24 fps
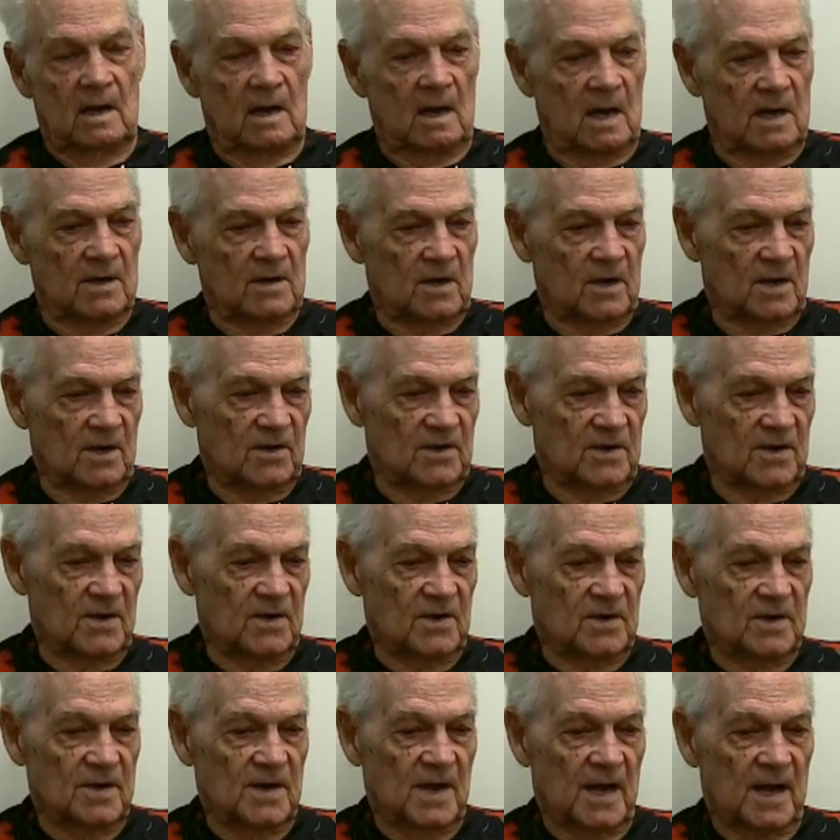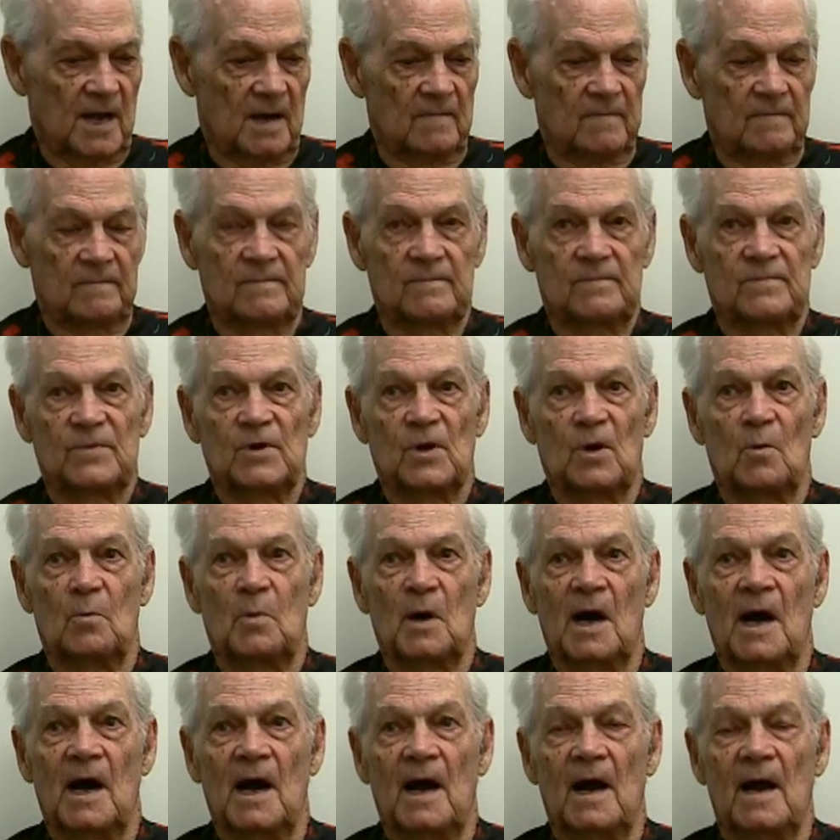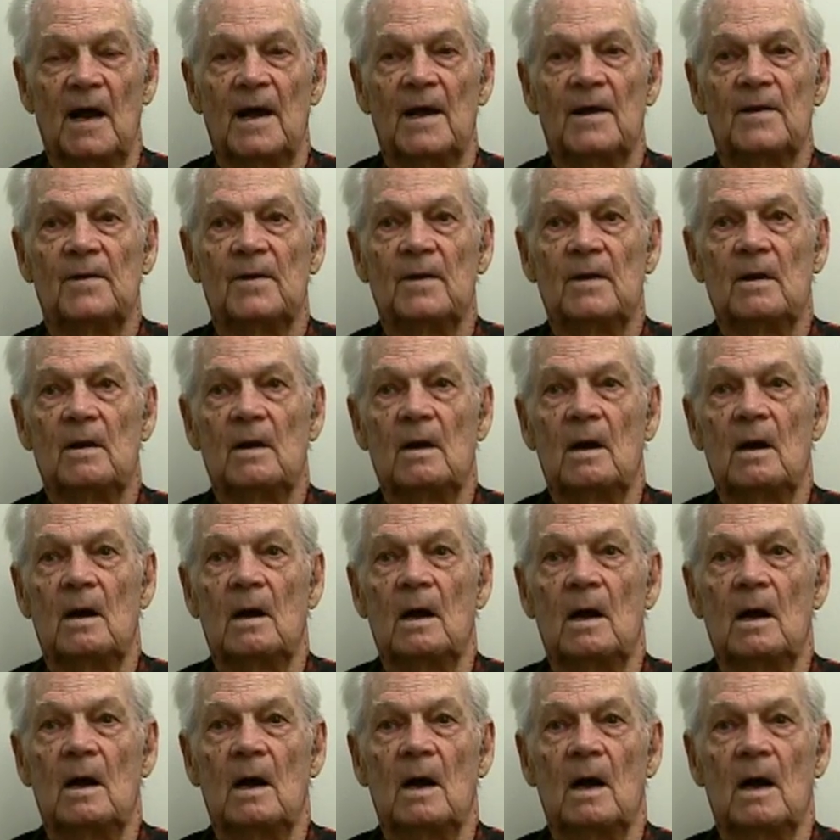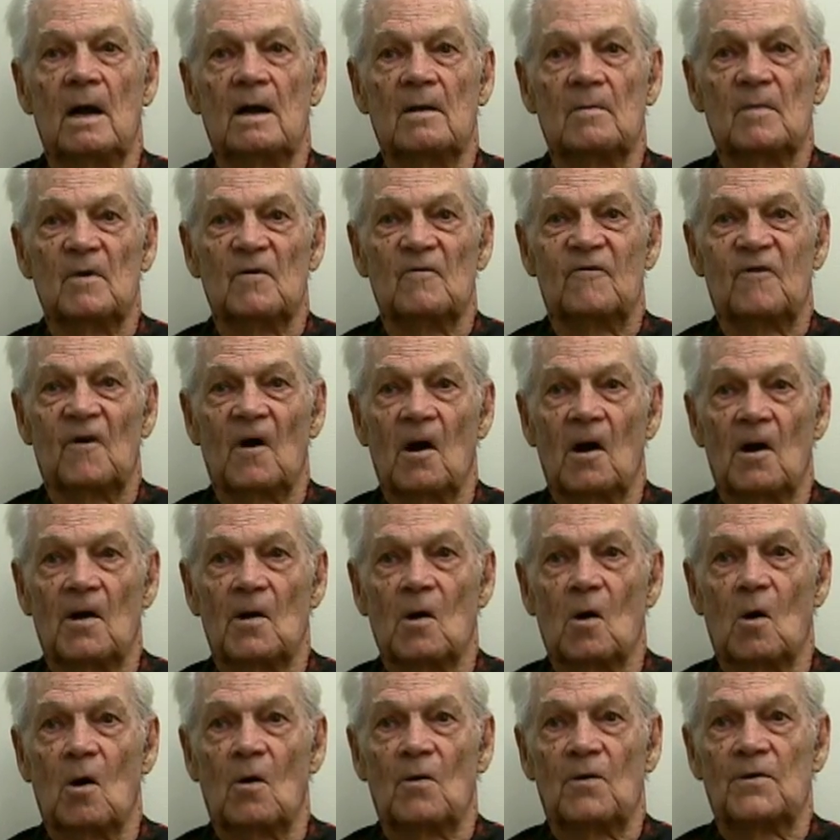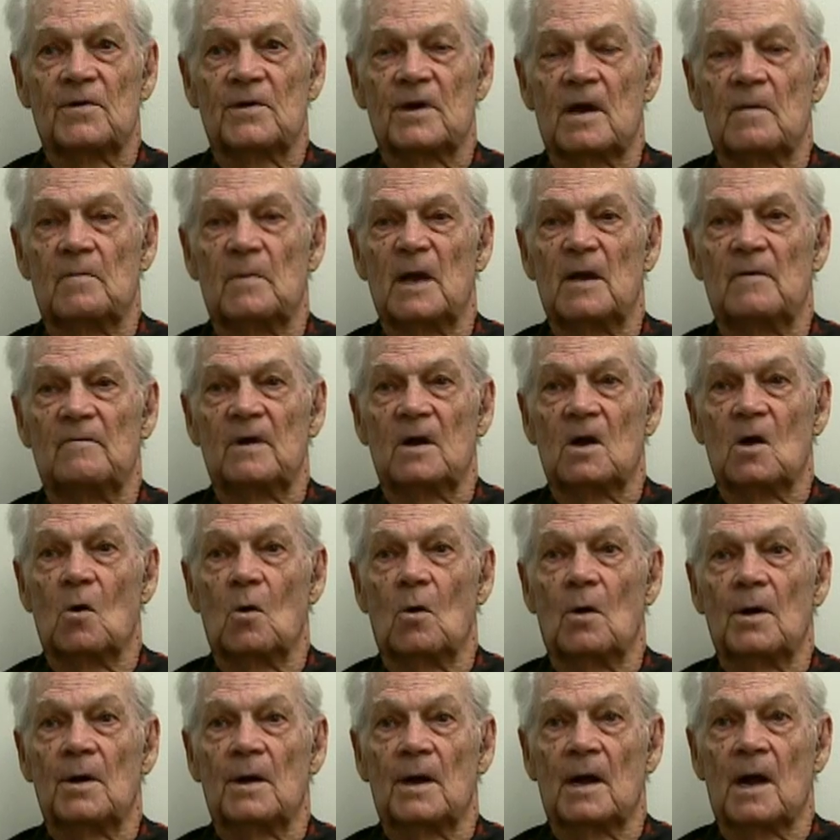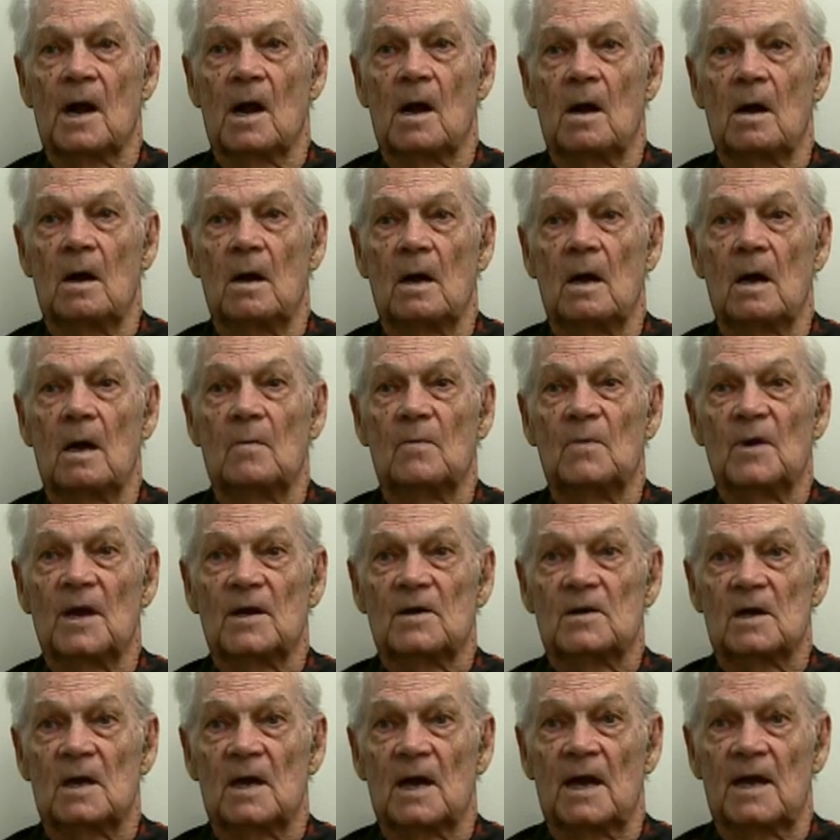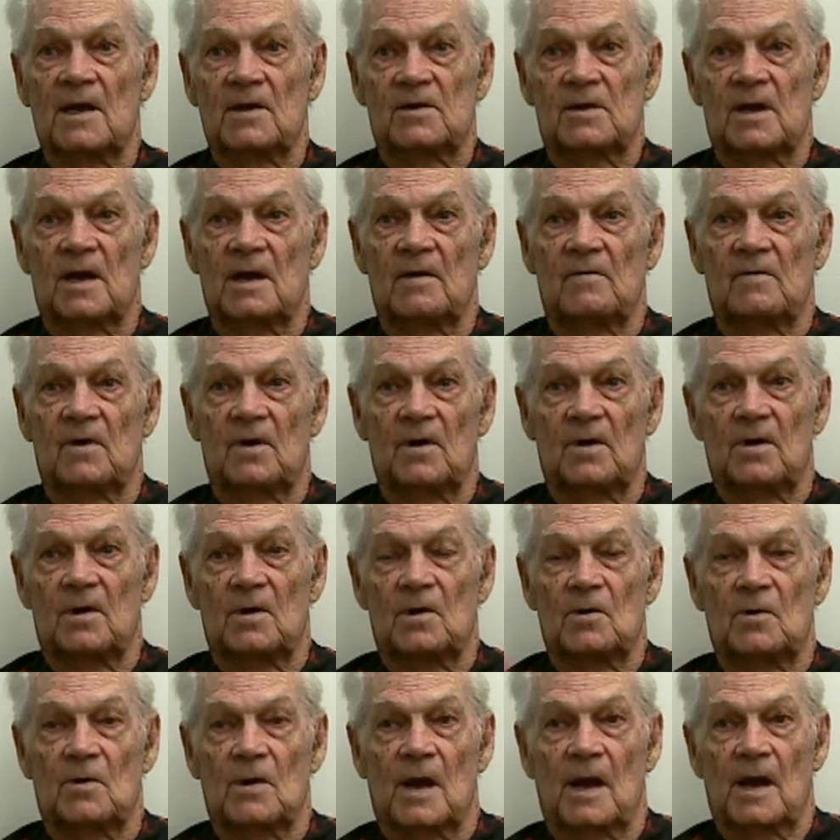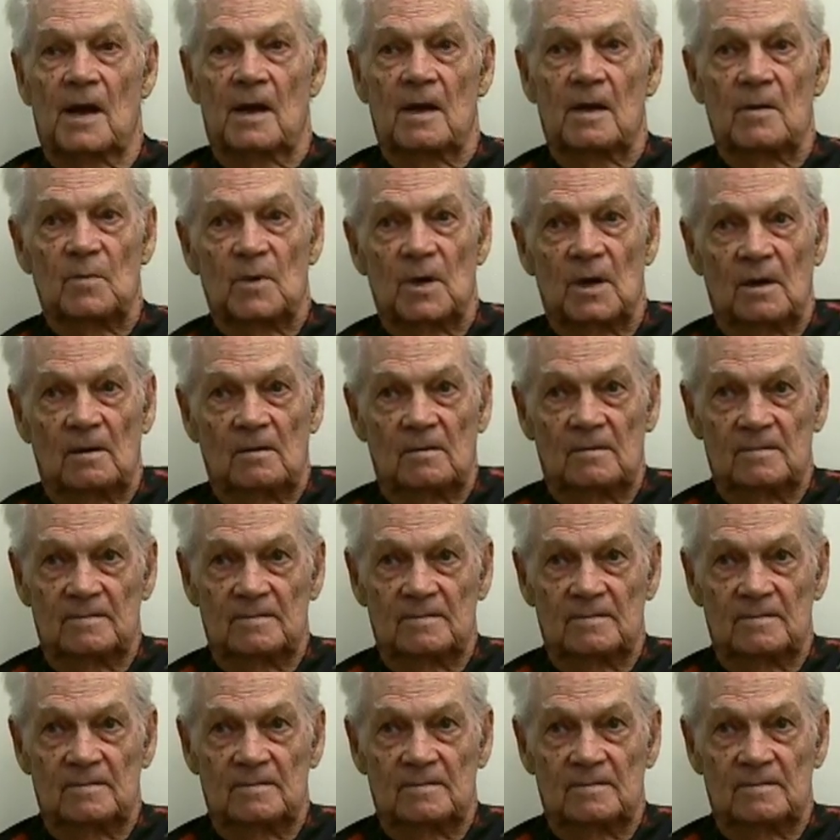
I said, Cincinnati, you're behind. I'm as far north as I'm ever going. And I hung up, and that's the last I ever heard of Kodak Company.